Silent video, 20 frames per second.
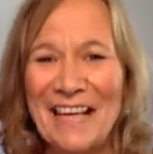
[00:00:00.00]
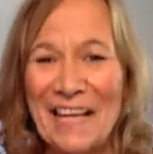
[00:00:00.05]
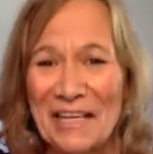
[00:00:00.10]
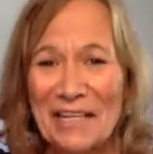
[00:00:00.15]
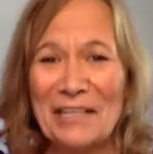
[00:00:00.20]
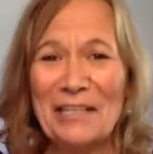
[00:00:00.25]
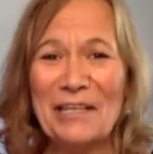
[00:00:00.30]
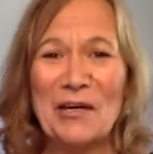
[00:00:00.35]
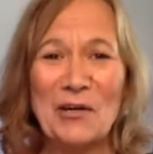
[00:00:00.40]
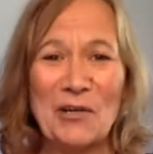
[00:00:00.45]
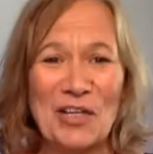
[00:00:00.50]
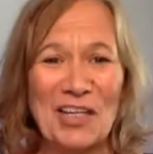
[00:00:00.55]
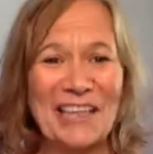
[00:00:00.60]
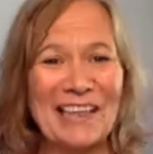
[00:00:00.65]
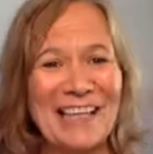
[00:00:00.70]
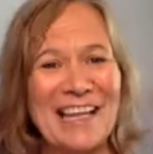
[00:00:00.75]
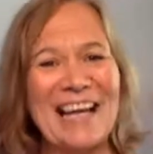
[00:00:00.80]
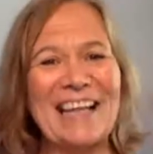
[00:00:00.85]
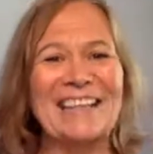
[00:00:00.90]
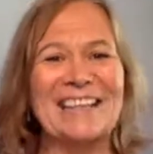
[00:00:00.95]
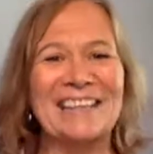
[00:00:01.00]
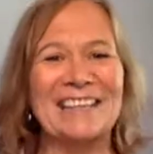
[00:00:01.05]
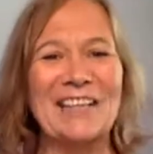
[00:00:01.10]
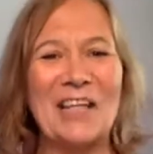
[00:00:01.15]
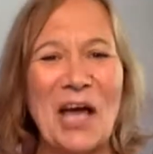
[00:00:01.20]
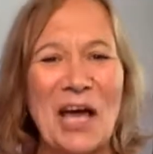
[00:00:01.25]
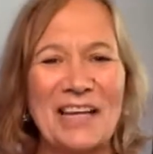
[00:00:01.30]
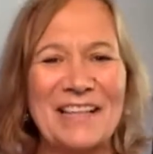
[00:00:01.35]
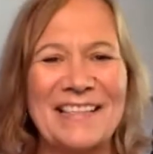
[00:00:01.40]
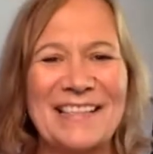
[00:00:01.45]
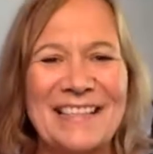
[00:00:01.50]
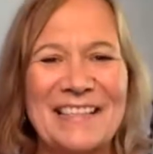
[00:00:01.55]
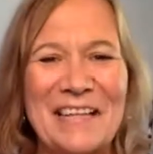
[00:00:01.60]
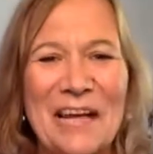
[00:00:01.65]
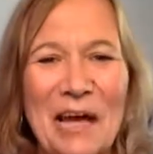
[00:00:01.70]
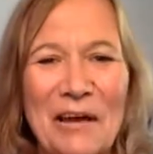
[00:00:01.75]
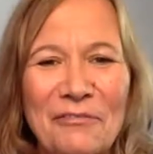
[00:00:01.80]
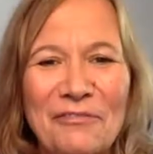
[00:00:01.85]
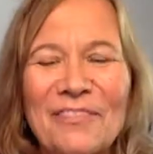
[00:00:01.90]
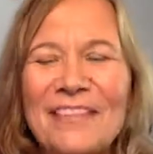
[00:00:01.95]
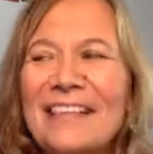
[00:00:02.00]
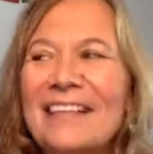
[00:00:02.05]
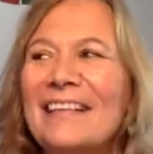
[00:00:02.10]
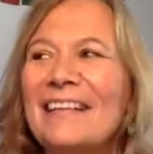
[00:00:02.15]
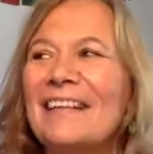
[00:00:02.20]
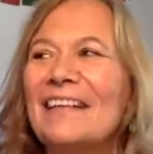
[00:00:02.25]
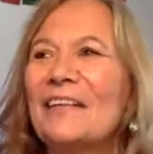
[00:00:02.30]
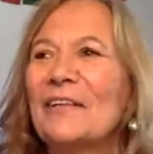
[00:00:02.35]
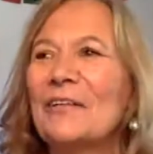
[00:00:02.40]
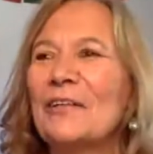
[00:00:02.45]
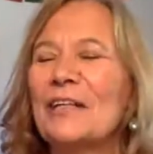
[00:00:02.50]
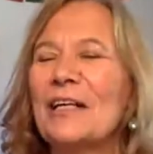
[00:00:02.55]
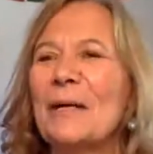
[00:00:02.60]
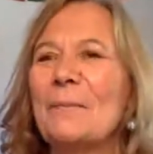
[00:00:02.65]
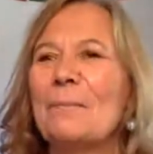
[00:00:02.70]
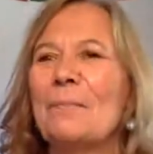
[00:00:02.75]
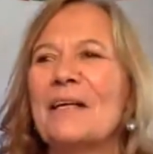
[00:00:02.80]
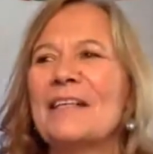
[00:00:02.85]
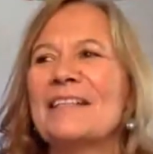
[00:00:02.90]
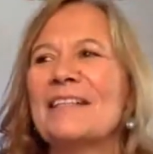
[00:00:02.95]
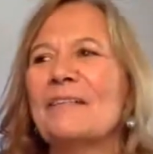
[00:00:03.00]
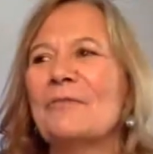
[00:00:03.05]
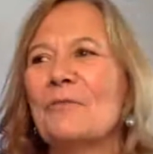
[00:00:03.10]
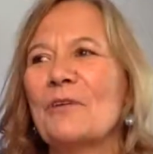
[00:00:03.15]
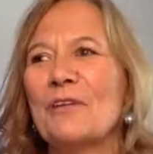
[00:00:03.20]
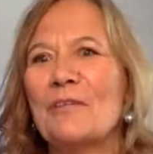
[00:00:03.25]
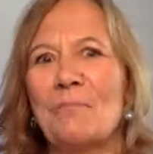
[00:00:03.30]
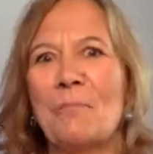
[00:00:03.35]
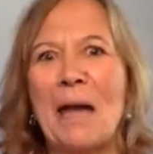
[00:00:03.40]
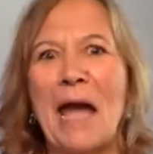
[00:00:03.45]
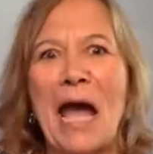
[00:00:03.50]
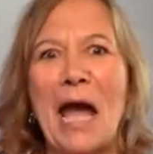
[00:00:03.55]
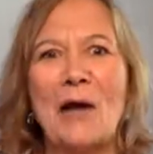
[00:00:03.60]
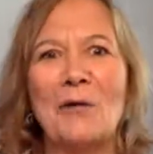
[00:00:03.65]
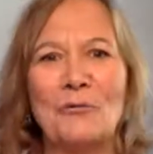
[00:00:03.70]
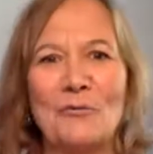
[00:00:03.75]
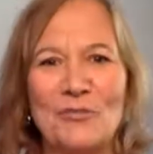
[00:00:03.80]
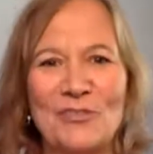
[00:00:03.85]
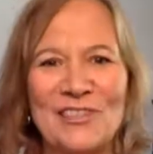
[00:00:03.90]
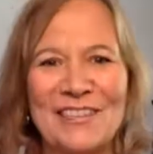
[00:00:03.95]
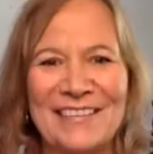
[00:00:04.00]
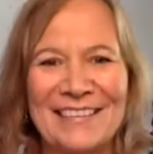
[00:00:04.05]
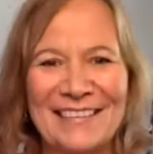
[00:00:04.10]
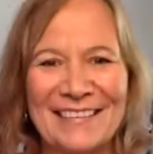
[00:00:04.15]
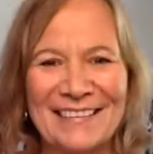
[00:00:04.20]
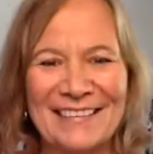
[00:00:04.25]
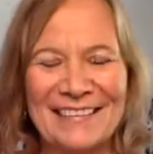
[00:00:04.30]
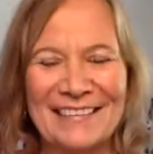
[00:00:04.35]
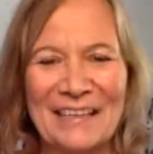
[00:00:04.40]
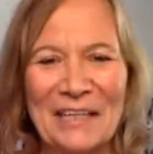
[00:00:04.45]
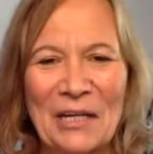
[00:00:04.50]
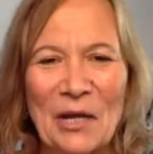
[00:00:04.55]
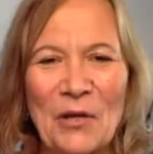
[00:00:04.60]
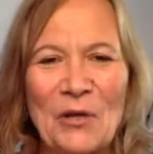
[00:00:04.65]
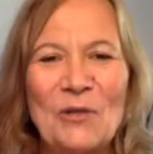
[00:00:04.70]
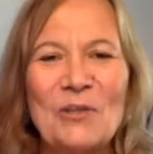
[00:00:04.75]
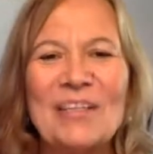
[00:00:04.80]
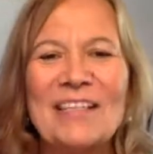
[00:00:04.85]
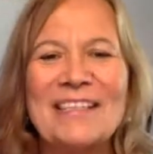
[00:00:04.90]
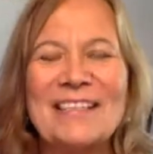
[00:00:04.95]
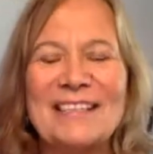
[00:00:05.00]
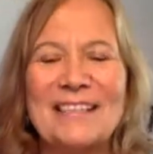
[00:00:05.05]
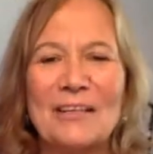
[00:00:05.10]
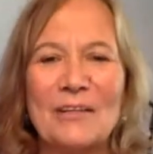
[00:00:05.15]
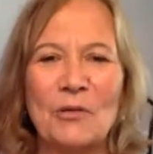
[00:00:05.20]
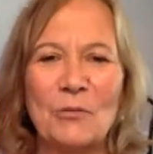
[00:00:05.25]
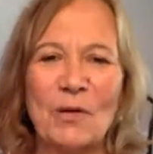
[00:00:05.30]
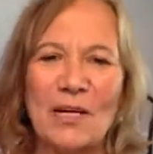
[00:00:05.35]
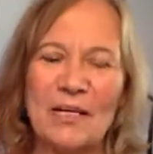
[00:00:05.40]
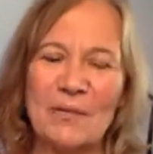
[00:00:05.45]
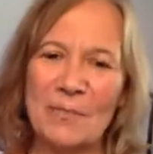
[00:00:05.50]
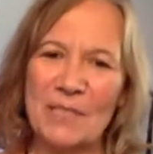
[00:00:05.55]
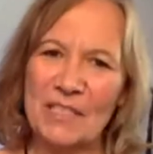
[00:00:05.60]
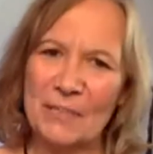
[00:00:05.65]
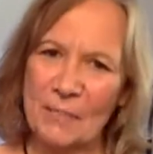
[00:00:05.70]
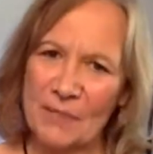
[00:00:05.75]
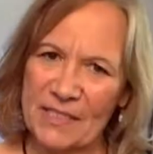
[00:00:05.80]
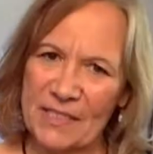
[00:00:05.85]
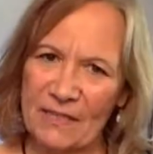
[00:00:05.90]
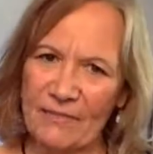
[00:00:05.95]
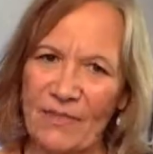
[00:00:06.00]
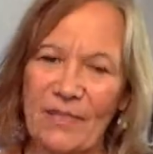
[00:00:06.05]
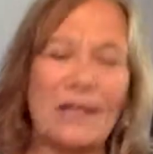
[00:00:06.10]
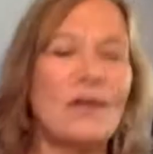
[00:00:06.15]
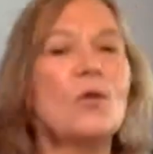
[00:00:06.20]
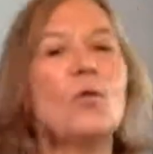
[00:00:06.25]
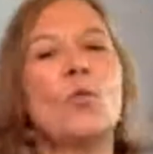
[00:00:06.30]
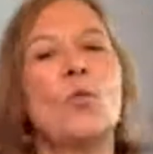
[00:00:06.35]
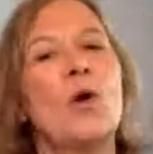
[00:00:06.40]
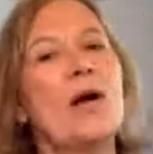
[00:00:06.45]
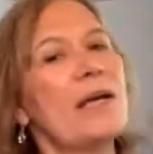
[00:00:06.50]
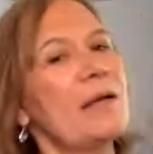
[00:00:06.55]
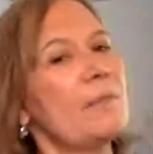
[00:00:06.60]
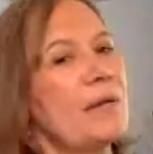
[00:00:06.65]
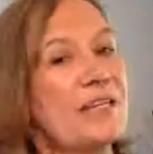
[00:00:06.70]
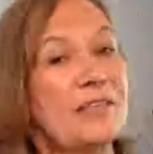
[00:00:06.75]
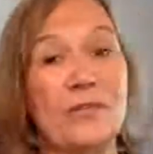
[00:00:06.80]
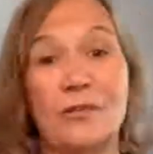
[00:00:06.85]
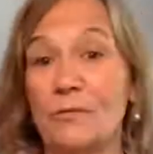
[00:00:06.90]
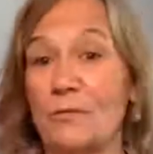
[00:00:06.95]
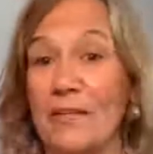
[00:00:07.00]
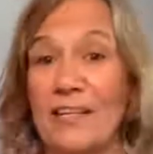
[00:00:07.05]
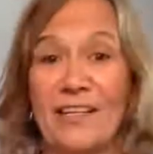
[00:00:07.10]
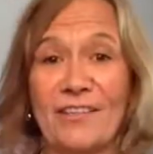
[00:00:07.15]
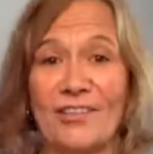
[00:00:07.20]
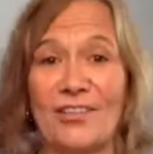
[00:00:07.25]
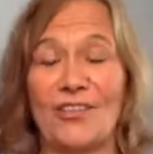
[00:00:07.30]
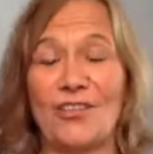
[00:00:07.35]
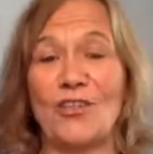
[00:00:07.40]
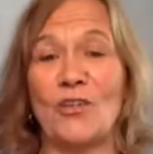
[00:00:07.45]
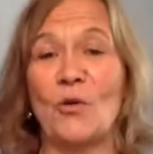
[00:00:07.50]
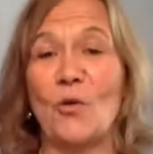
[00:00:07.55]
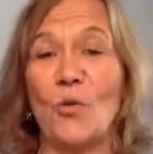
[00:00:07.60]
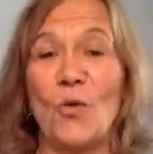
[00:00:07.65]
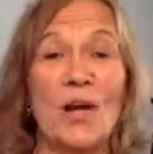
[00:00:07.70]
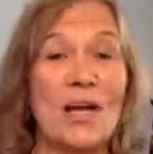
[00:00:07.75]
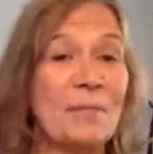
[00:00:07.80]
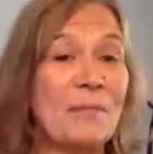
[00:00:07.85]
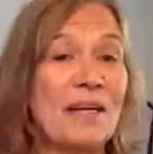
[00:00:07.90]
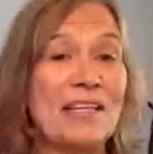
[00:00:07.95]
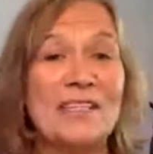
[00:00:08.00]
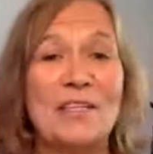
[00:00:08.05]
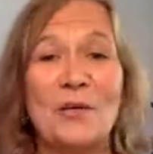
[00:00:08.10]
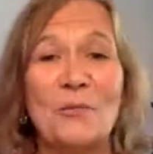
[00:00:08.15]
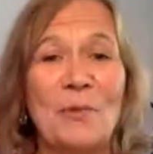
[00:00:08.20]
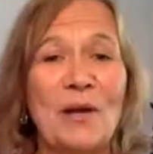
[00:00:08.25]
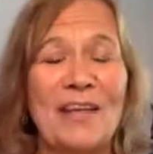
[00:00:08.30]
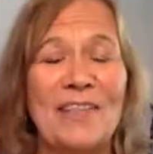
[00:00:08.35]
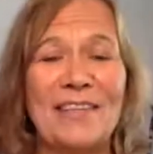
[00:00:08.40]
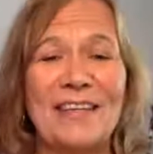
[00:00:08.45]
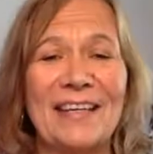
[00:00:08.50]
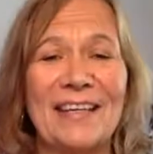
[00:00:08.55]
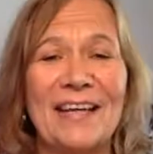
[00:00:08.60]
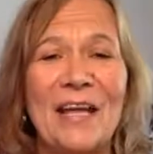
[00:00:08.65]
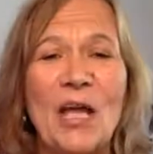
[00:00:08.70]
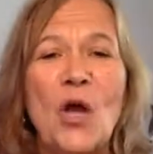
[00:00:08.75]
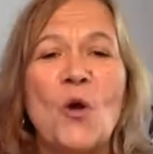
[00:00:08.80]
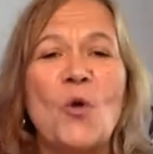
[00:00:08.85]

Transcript: You know, collect a lot of stuff, or abundant with pounds, you know, and so you want to be specific. Why am I so rich? Why am I so wealthy?